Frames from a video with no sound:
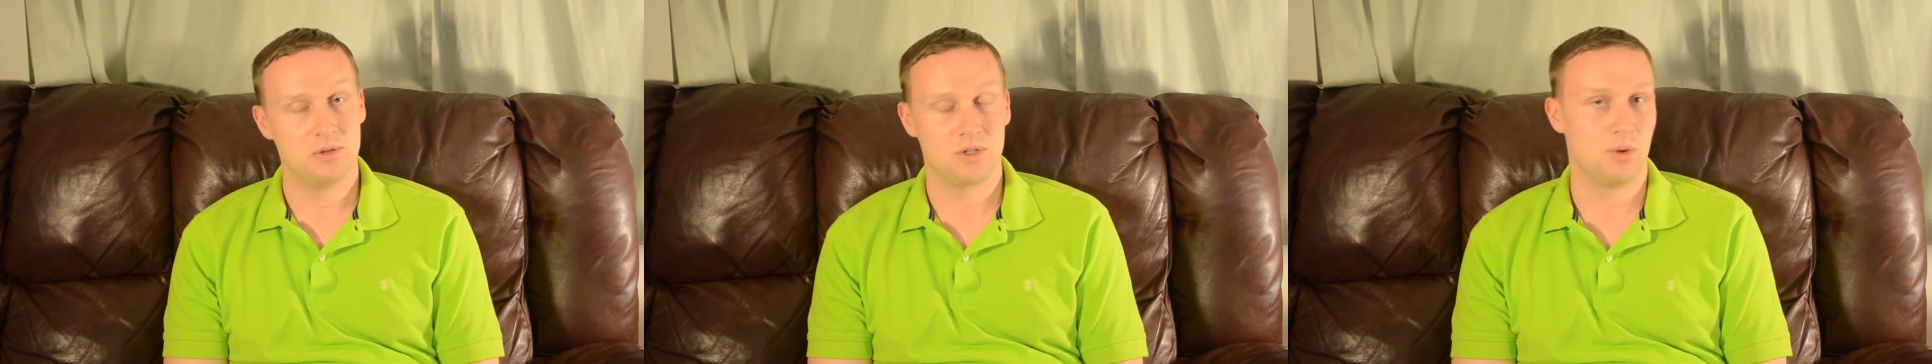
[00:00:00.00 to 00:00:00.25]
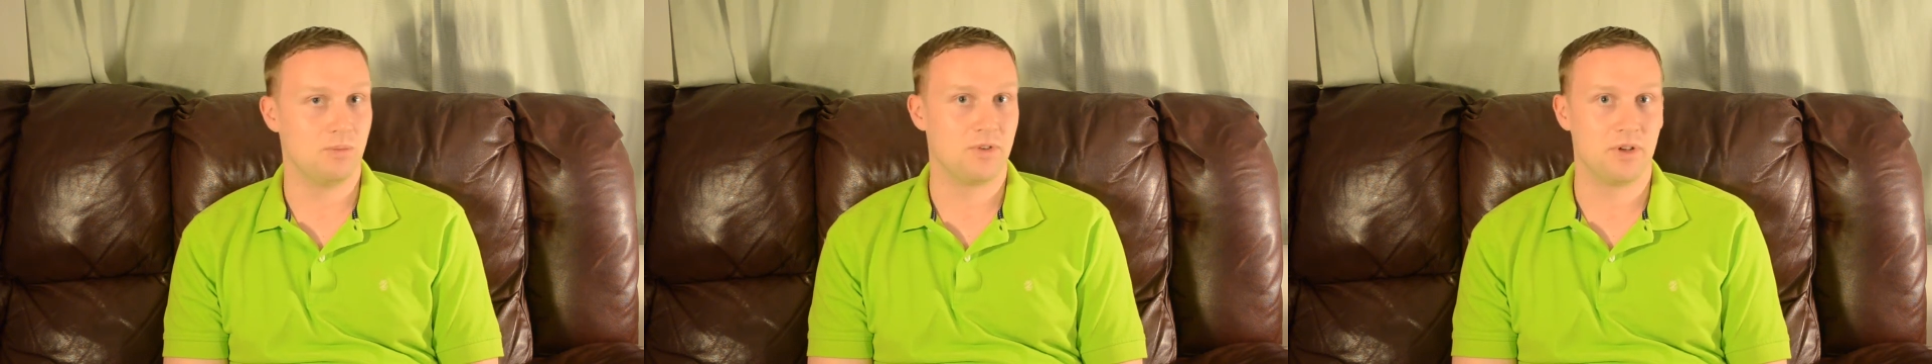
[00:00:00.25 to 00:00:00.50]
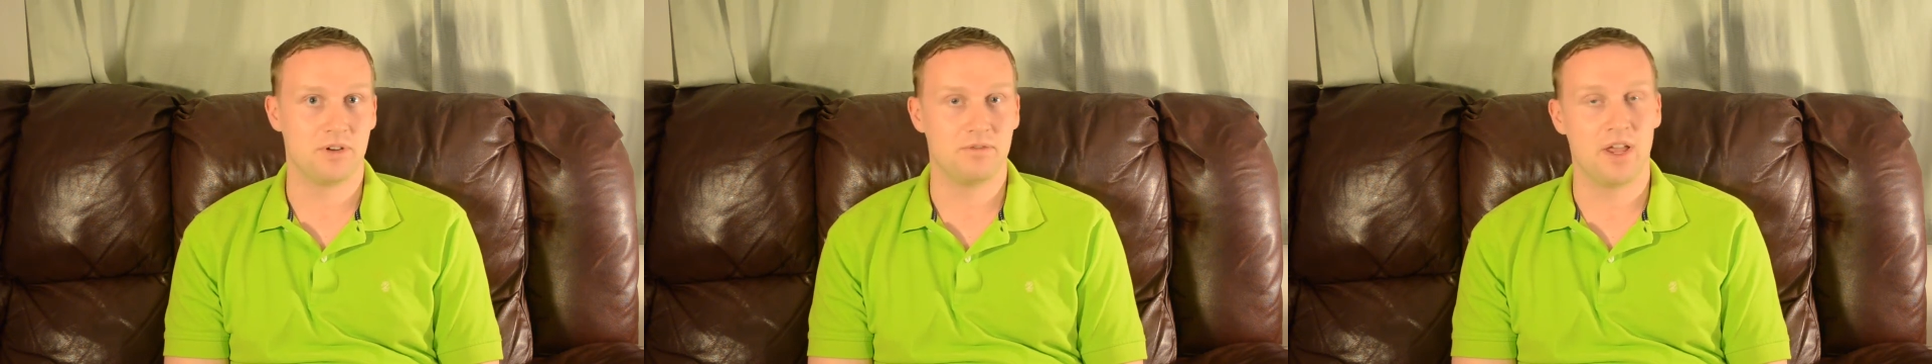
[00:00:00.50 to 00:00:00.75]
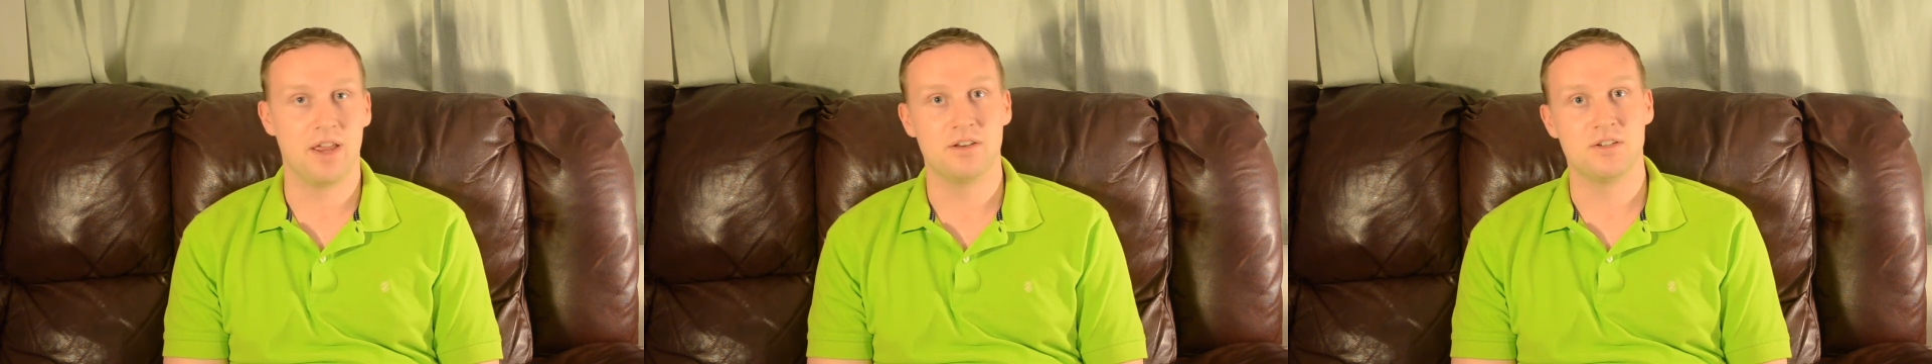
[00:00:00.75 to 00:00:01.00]
home field
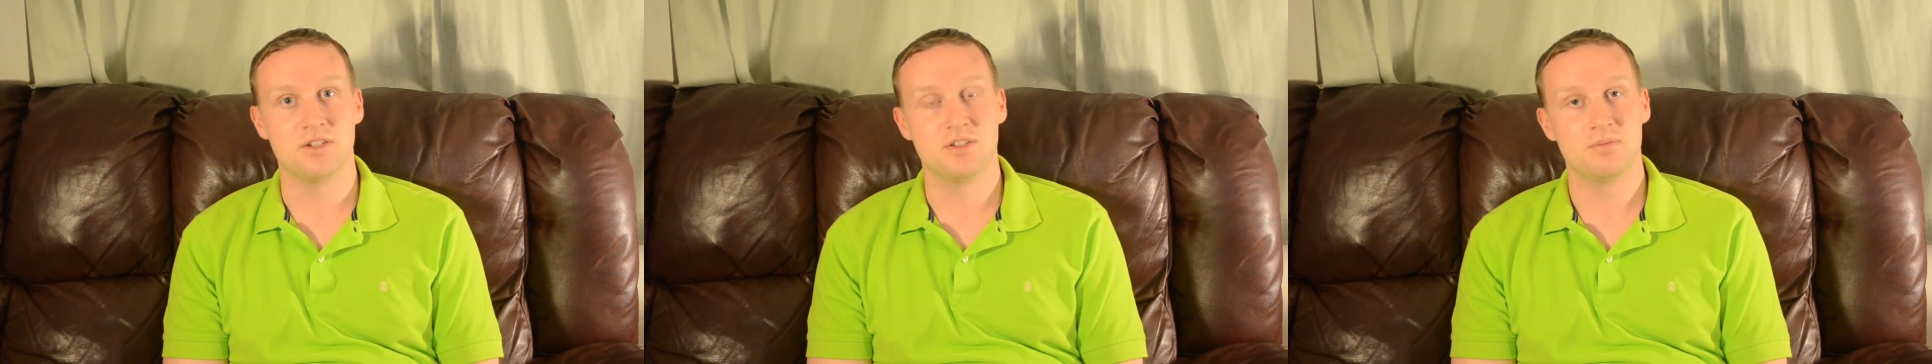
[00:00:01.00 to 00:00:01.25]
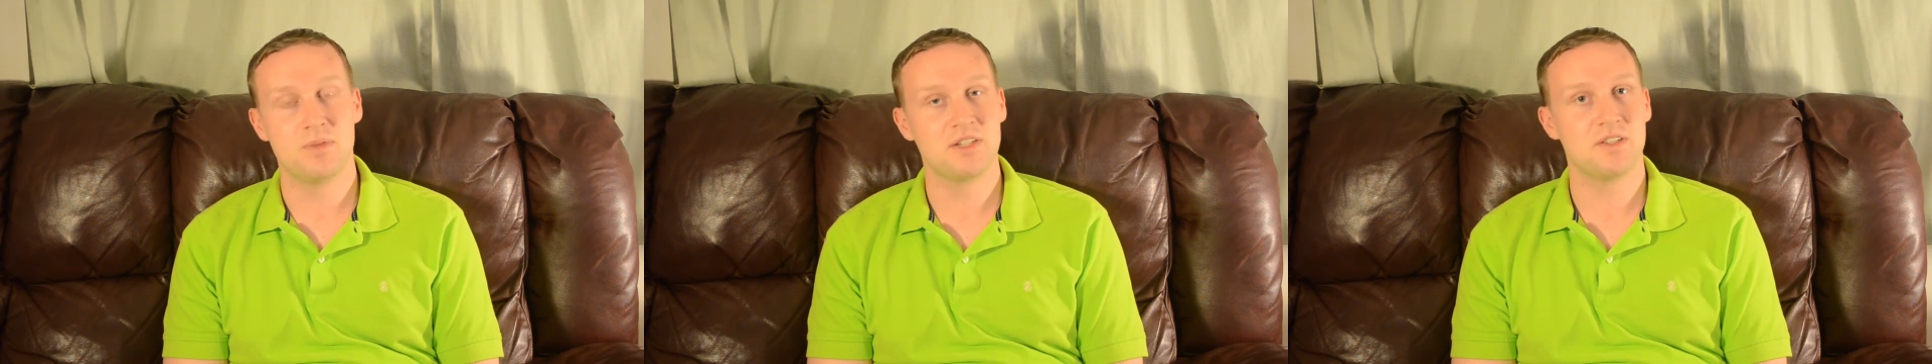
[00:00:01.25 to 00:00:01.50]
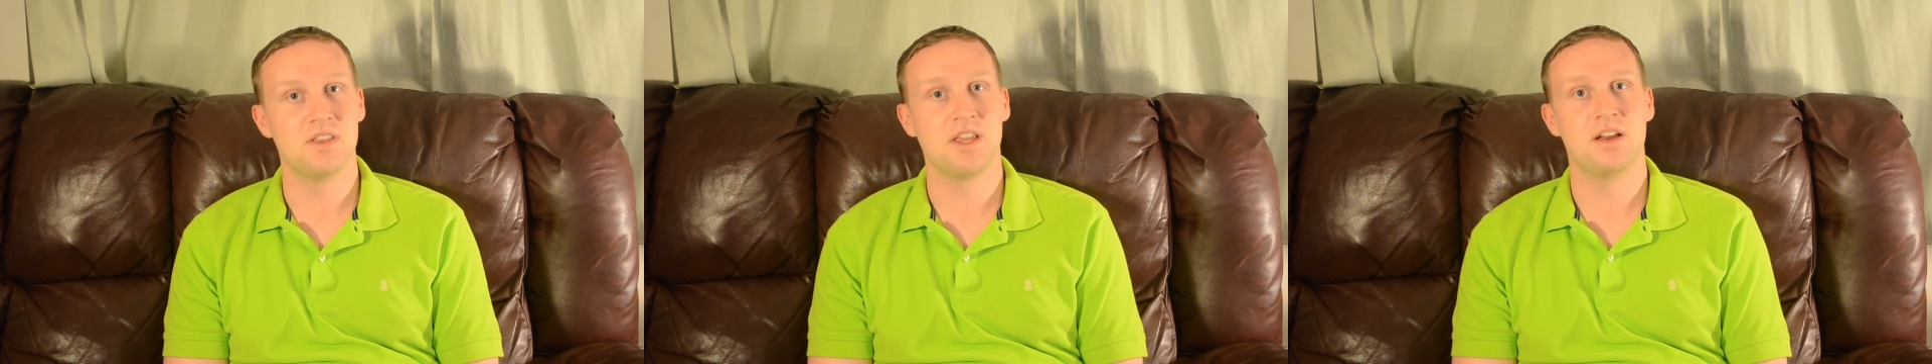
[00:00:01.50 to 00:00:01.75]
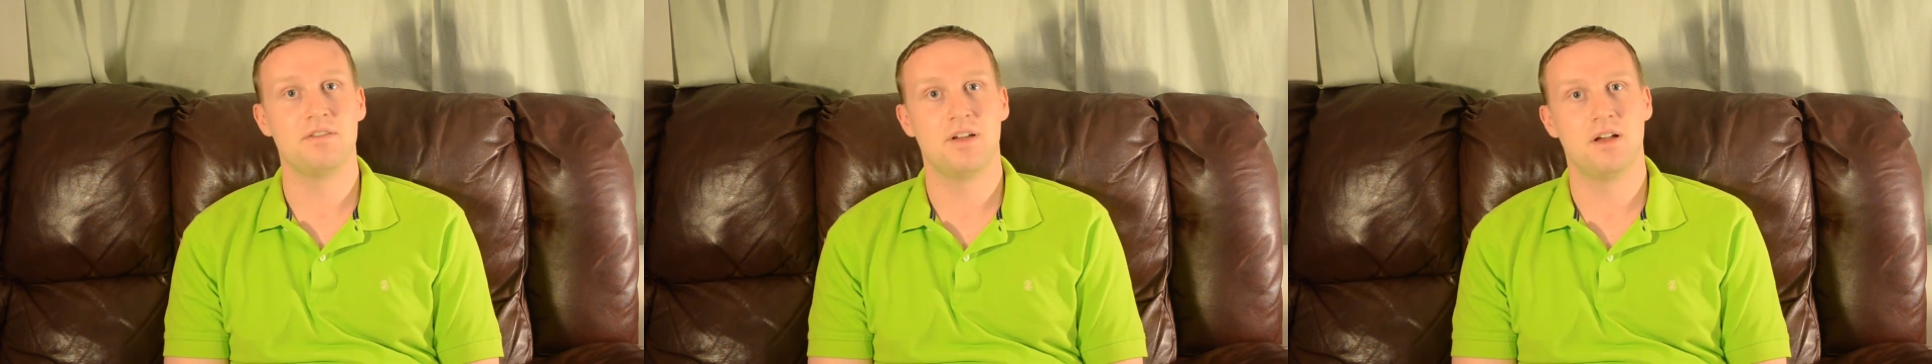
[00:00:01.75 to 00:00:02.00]
advantages. Best in the
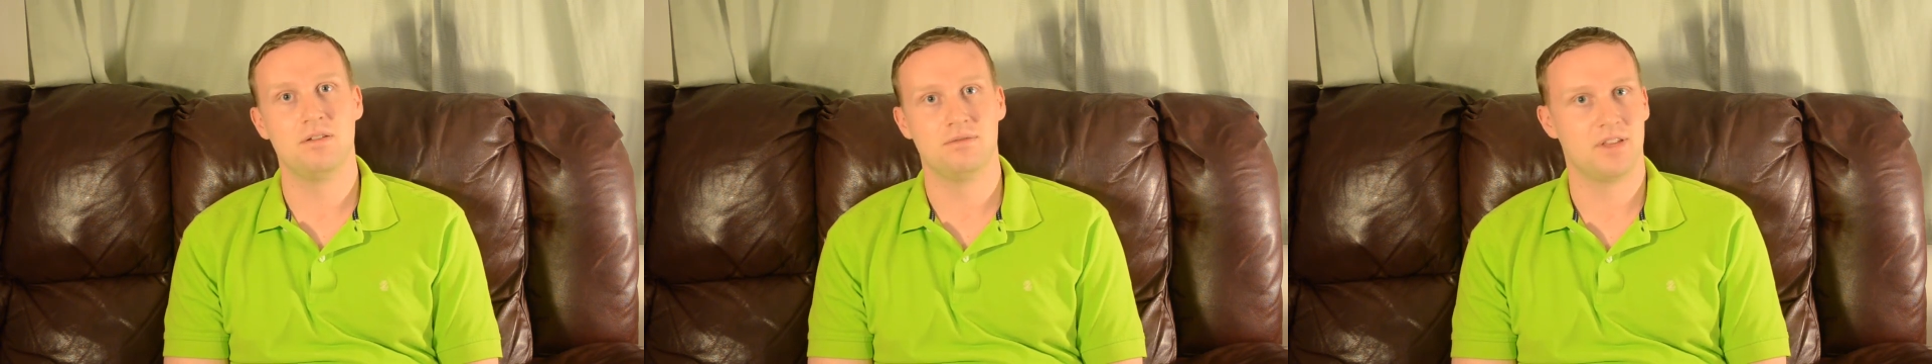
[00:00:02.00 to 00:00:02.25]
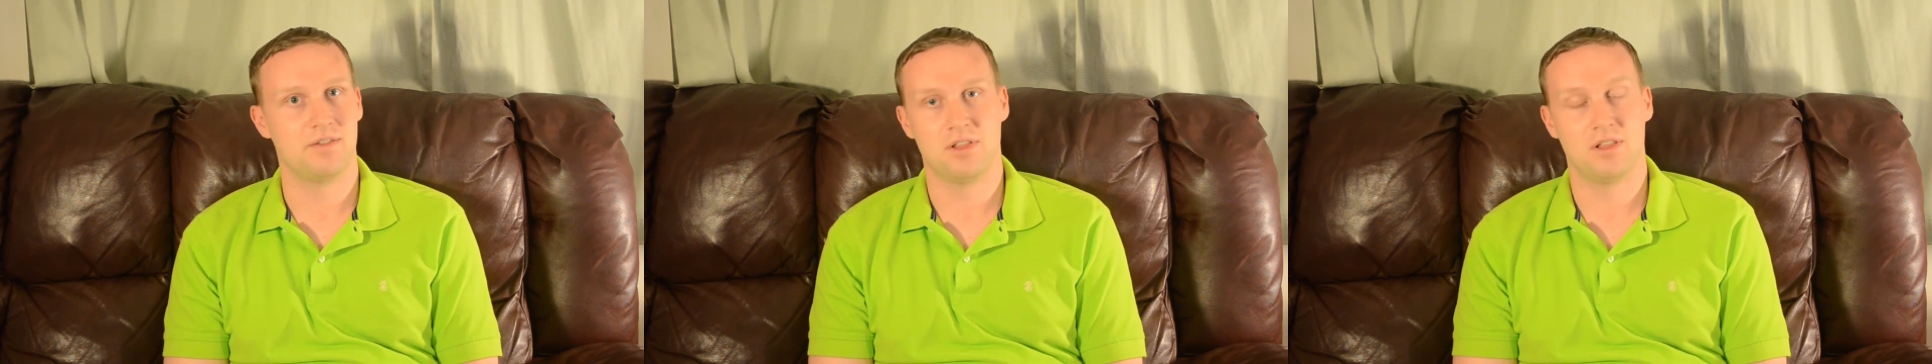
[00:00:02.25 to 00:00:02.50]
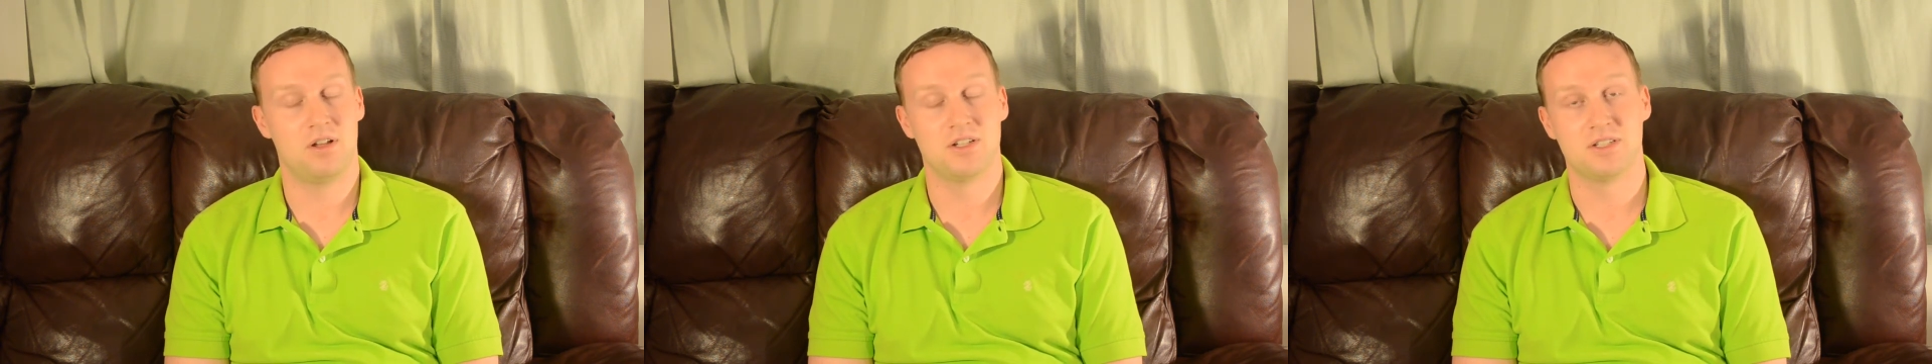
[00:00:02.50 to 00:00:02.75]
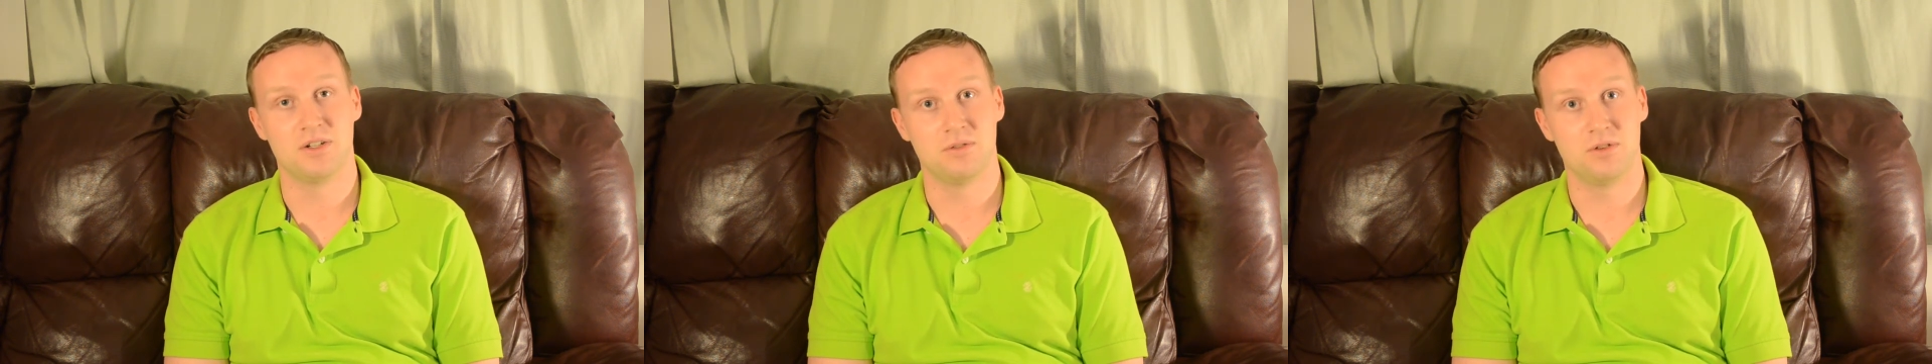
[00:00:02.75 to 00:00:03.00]
NFL. They haven't
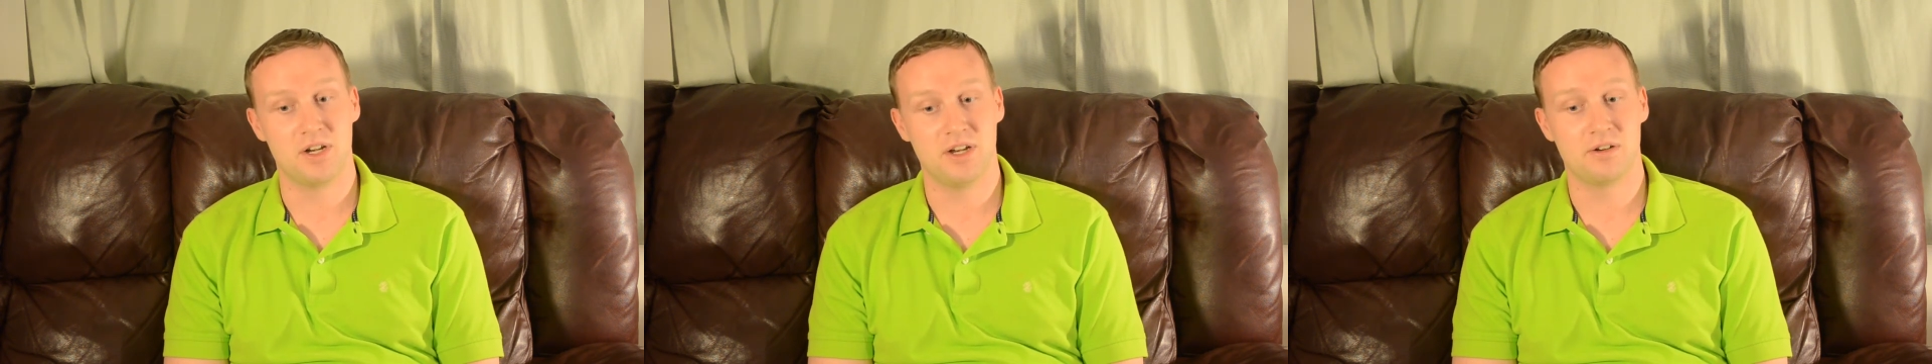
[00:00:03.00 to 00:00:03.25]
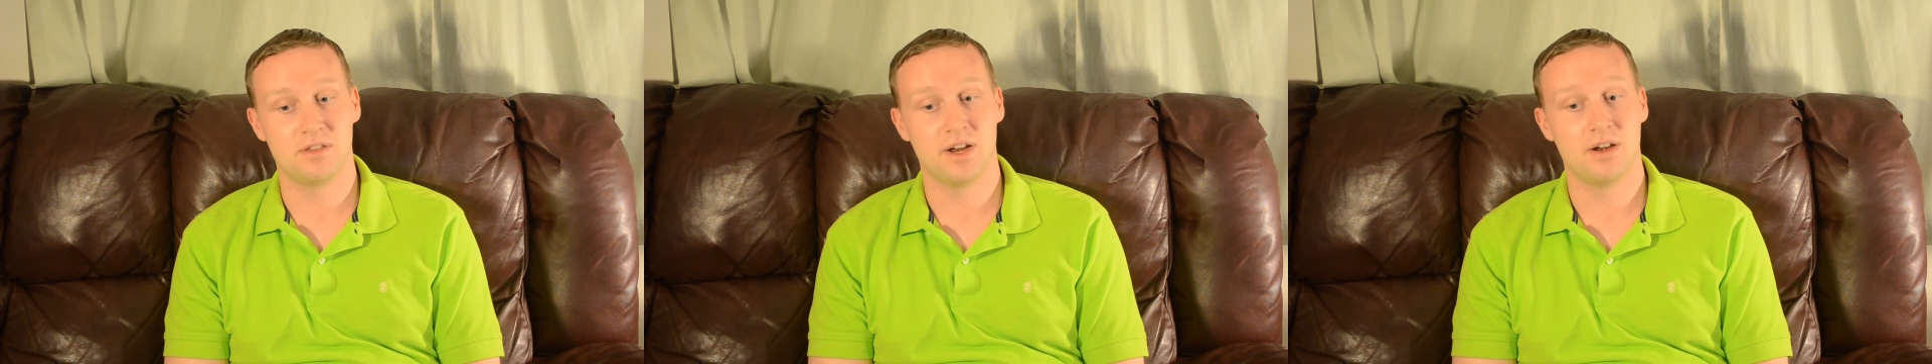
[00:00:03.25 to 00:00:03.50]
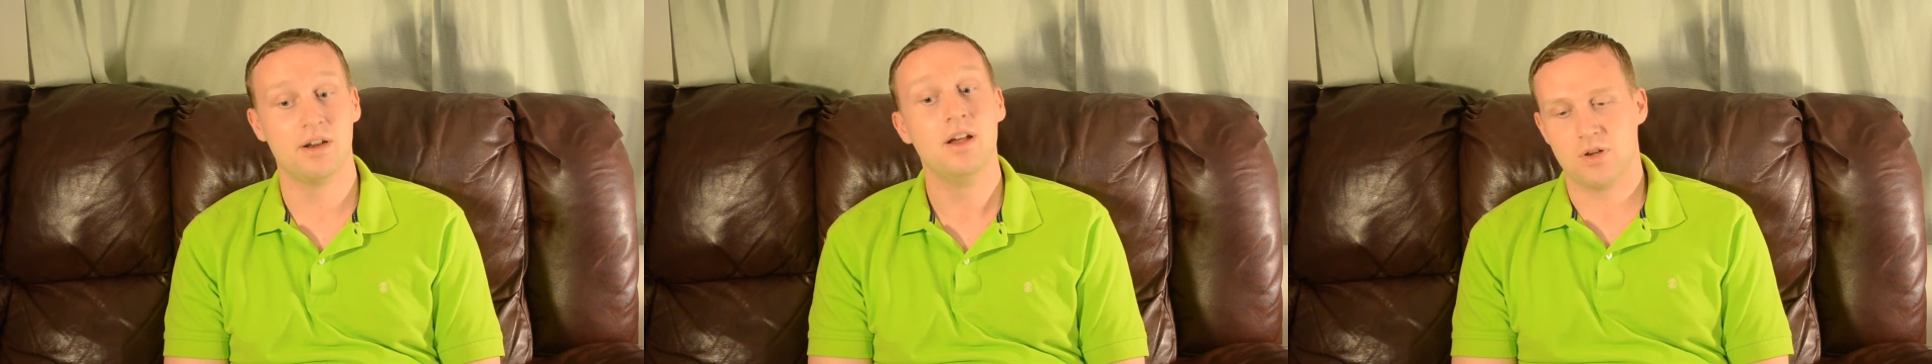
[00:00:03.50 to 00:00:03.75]
lost in over a year there.